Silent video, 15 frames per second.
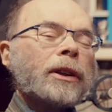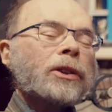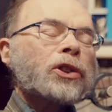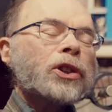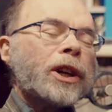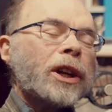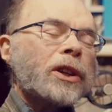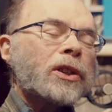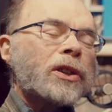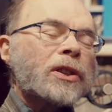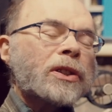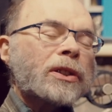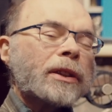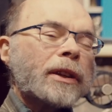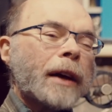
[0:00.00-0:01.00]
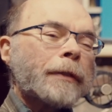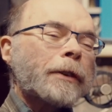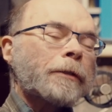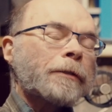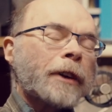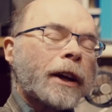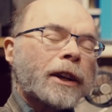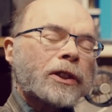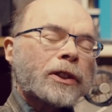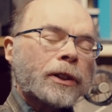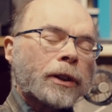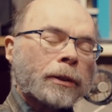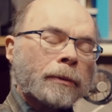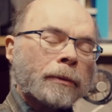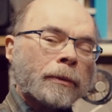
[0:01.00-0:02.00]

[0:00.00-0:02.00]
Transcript: changes ever faster.